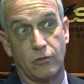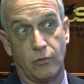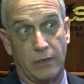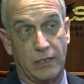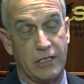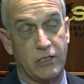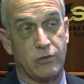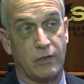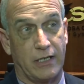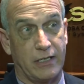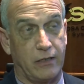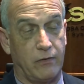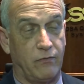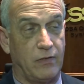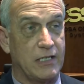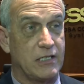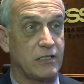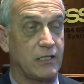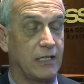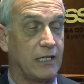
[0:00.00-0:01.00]
really trying to
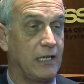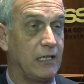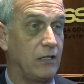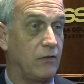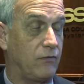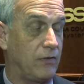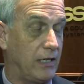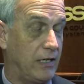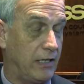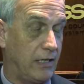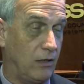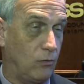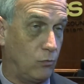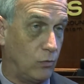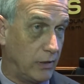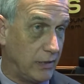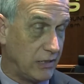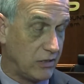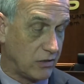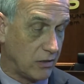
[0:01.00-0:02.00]
investigate to find out
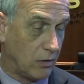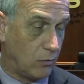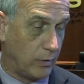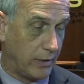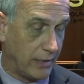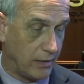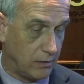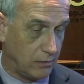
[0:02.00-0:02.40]
what is going